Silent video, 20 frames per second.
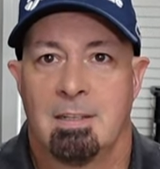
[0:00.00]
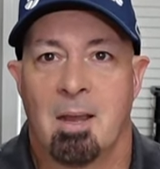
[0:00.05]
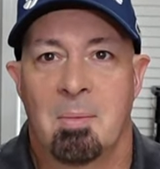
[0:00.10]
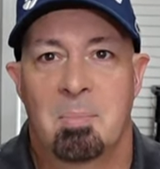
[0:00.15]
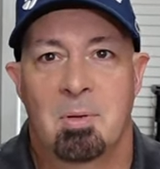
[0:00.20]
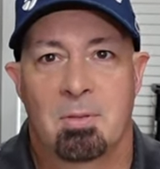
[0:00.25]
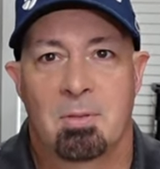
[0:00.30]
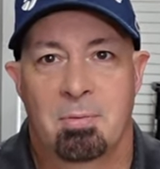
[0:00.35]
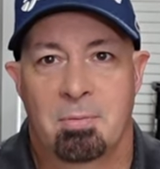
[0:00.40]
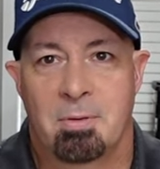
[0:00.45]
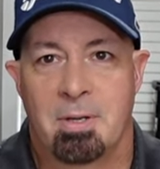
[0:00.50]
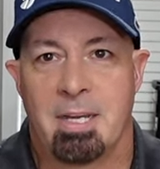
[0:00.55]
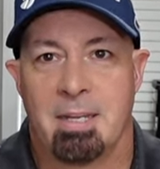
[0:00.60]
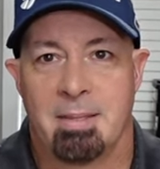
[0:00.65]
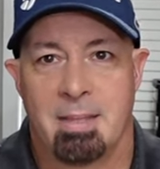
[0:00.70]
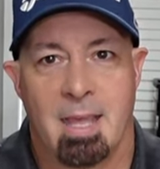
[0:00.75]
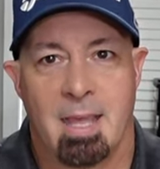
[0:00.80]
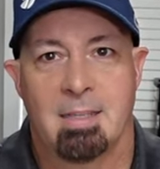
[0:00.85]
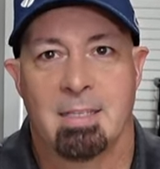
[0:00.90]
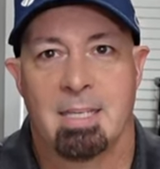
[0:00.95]
Number
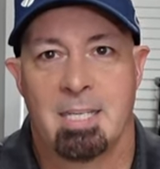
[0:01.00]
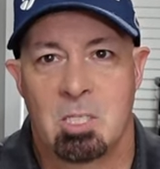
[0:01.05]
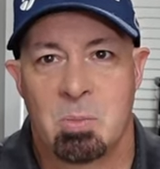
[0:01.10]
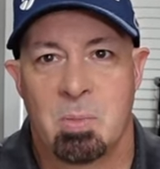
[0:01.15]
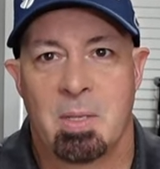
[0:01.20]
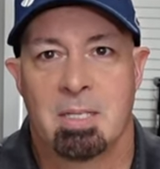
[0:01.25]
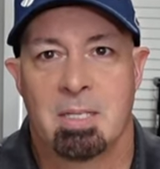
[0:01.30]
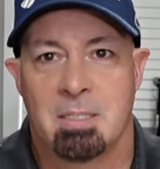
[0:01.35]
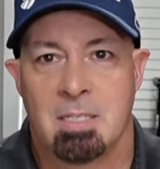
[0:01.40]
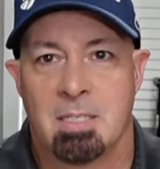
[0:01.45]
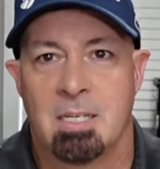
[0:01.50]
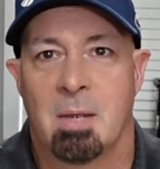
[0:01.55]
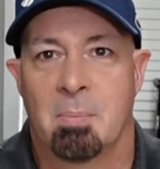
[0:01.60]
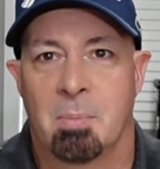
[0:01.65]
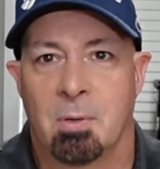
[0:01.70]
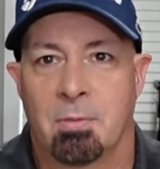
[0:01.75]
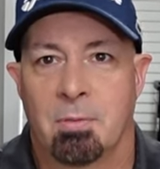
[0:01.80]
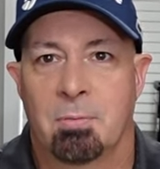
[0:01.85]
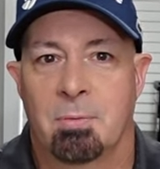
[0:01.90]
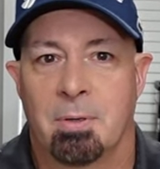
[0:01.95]
three, that leads me into
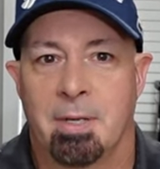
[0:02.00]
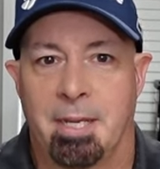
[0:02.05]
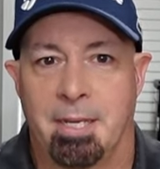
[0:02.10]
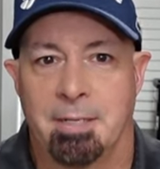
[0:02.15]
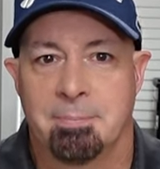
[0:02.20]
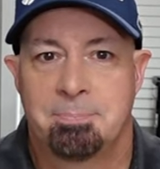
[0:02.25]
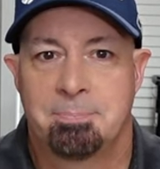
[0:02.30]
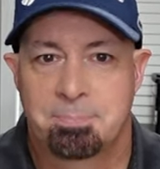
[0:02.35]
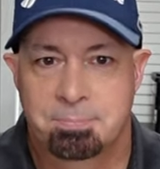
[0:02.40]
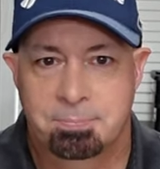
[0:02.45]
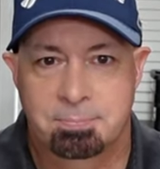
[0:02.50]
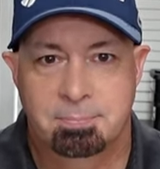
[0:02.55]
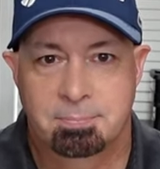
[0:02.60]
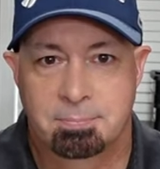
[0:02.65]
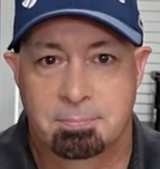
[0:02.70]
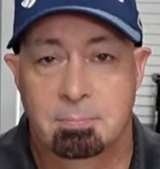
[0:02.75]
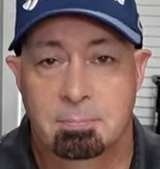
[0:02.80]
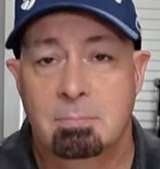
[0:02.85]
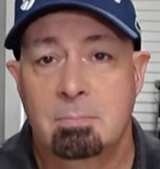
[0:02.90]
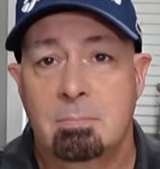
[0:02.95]
number three.
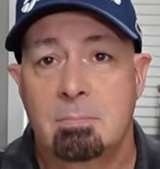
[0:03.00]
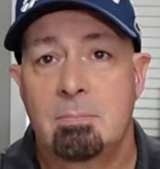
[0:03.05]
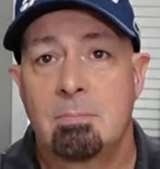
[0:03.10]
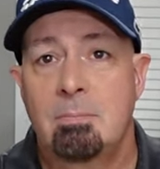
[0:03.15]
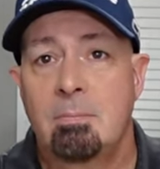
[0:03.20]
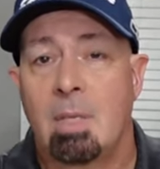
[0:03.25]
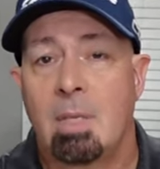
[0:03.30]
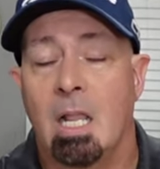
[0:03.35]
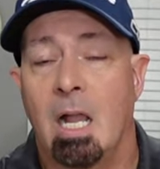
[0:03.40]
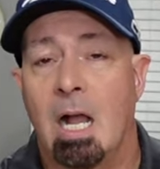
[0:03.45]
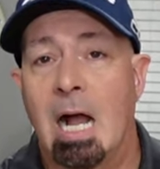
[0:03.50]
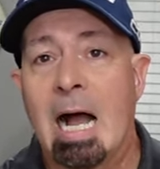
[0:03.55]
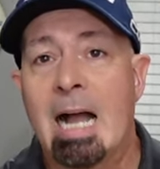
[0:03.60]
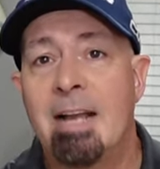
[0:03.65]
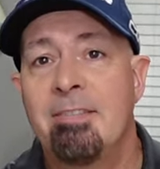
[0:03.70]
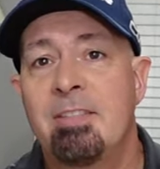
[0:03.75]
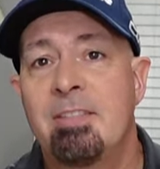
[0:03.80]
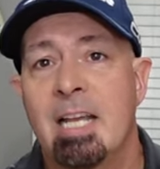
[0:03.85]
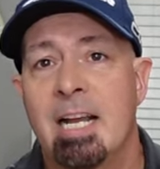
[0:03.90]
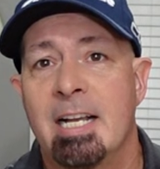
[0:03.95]

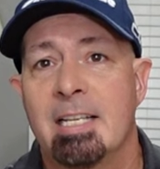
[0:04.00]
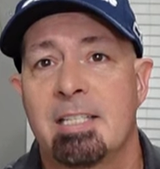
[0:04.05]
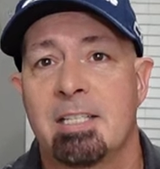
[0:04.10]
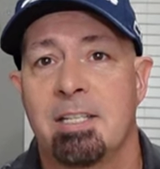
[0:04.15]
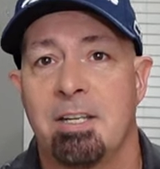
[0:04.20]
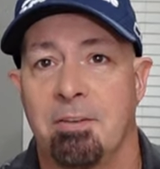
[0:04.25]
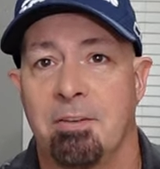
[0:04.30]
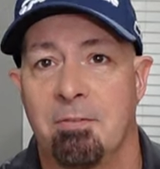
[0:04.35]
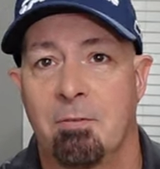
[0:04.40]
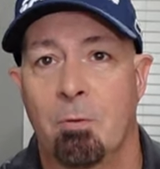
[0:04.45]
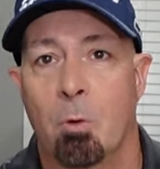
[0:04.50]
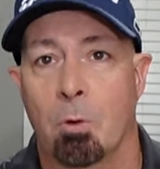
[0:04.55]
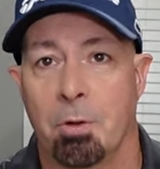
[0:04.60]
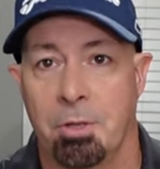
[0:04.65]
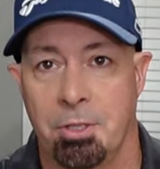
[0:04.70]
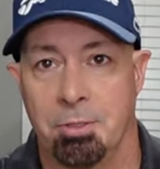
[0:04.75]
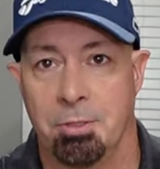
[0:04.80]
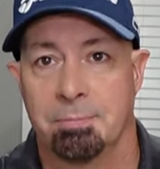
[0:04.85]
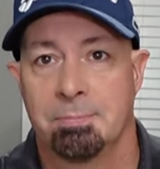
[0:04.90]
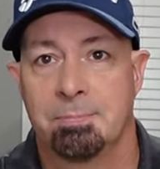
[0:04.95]
I've tested it
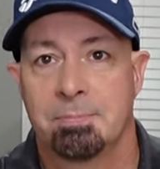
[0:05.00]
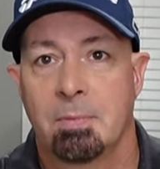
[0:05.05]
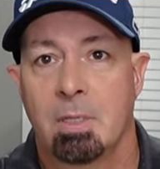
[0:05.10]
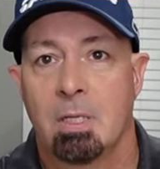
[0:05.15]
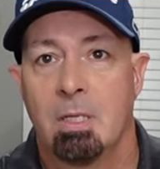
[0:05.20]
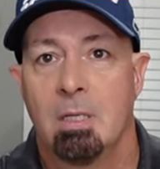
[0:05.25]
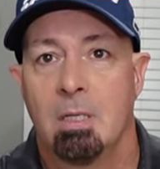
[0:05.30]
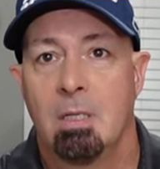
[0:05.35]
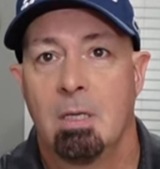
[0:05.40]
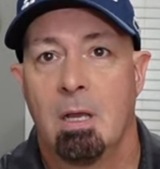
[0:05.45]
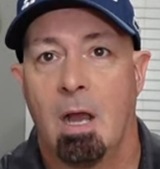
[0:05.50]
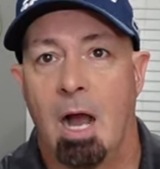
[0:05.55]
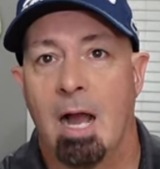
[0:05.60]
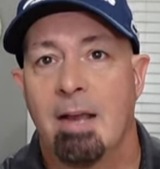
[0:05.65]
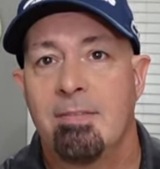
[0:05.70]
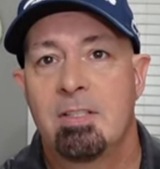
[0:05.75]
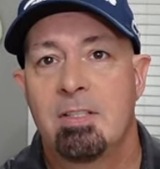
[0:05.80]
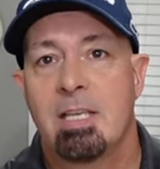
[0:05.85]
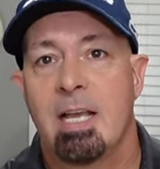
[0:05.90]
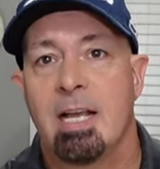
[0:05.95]
for you.
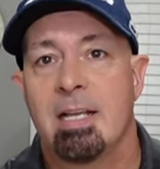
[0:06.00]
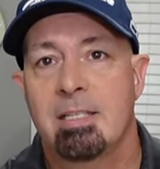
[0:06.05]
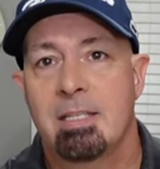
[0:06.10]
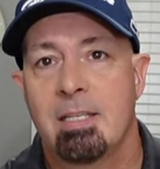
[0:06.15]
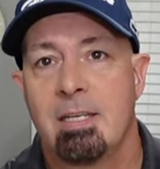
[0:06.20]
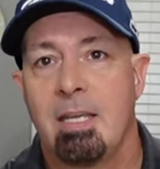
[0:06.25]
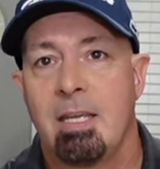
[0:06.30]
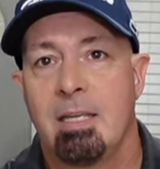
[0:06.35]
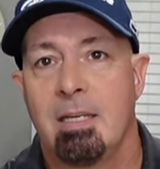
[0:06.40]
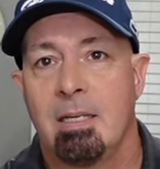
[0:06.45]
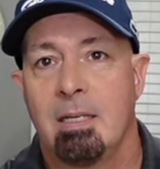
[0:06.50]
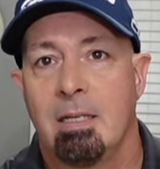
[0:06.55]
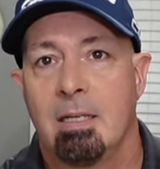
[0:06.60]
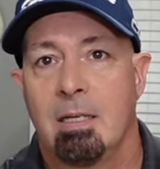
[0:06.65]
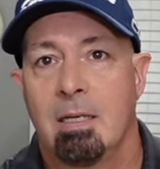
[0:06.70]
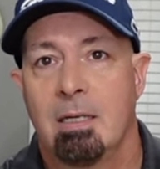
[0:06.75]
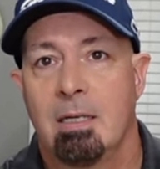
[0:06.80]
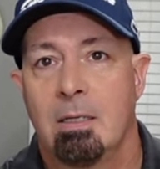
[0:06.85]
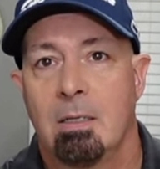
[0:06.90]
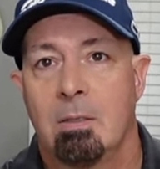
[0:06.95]
I've tested it
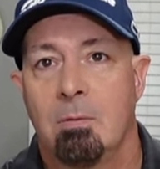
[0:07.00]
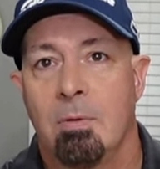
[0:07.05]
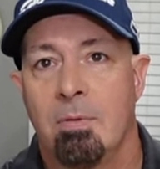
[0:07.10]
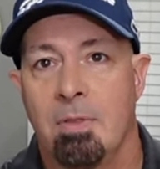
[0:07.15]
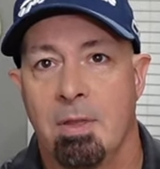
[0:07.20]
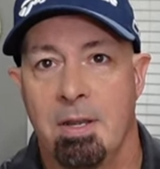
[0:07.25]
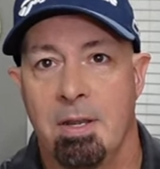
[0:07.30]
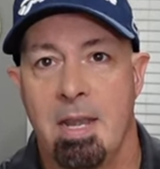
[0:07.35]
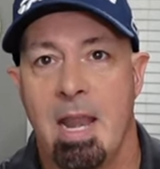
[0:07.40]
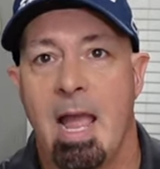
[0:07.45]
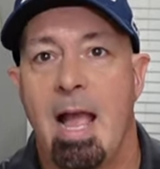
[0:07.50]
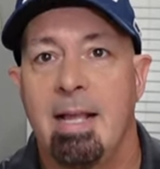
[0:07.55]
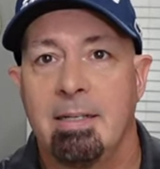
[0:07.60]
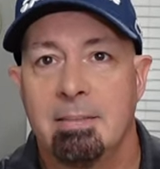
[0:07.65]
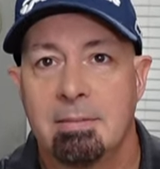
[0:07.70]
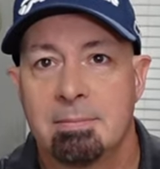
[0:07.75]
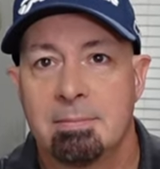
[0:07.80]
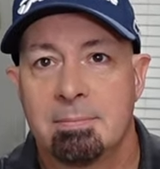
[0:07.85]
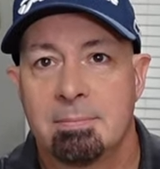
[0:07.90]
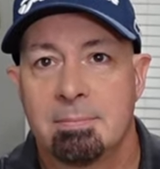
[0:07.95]
with a
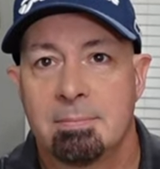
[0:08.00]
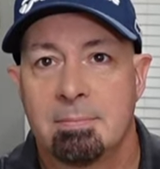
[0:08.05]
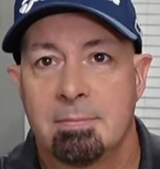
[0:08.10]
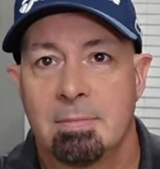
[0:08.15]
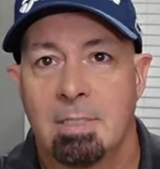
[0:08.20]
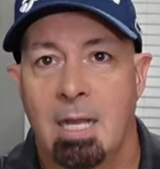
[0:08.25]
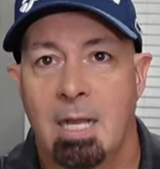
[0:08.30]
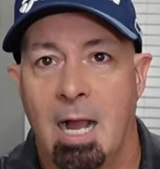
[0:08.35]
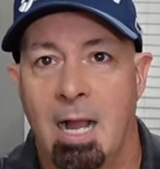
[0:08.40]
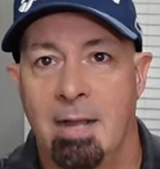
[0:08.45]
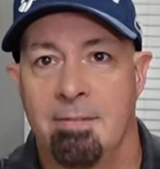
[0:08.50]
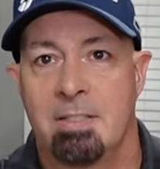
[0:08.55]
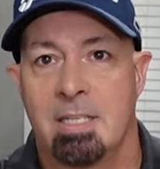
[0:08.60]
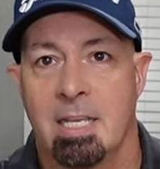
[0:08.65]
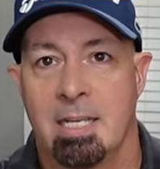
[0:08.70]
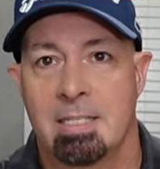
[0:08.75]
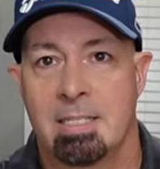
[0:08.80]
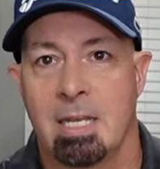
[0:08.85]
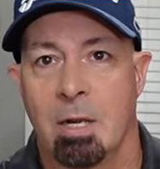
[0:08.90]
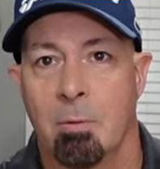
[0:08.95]
net. I've
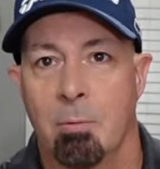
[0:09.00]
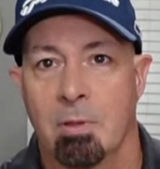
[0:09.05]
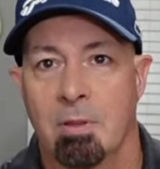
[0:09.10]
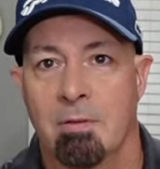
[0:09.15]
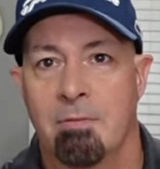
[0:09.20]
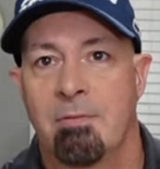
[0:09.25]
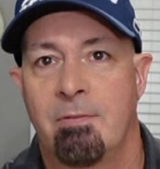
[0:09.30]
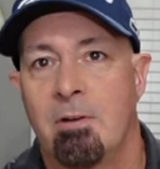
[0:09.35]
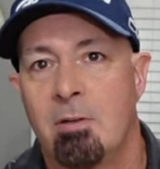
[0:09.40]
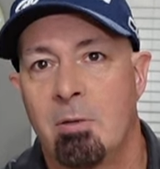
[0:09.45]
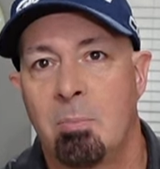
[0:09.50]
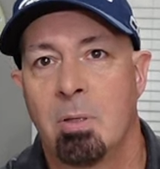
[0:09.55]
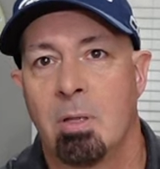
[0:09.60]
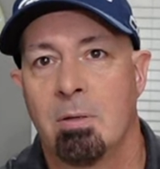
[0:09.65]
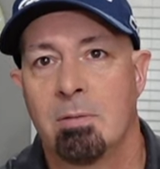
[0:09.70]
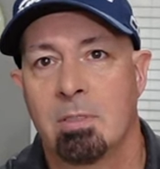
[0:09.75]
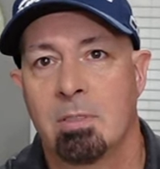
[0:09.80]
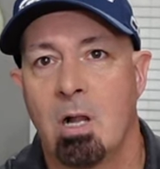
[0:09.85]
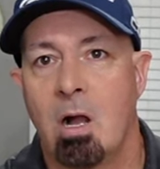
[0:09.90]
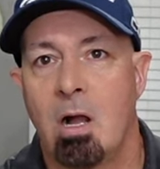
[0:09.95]
tested it with a
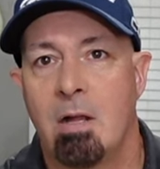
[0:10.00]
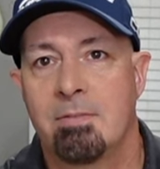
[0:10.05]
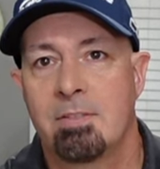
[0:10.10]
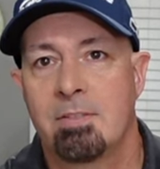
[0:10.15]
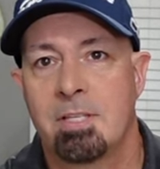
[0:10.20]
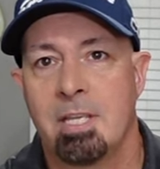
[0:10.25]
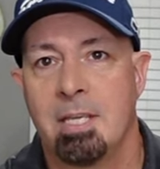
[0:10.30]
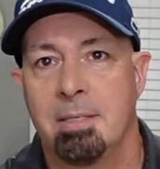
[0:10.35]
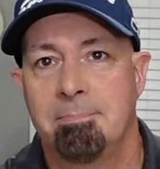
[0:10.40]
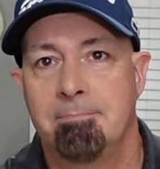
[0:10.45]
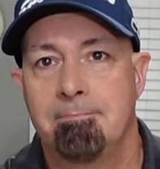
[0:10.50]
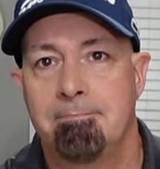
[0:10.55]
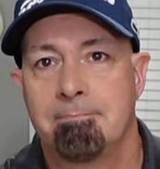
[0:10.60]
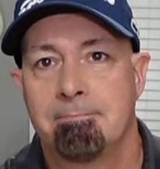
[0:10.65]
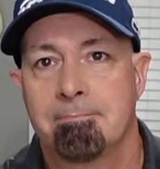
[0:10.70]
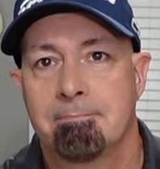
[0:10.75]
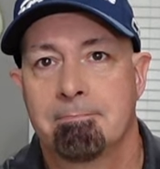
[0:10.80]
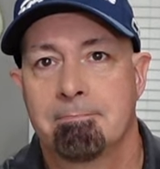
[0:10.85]
full-blown golf sim.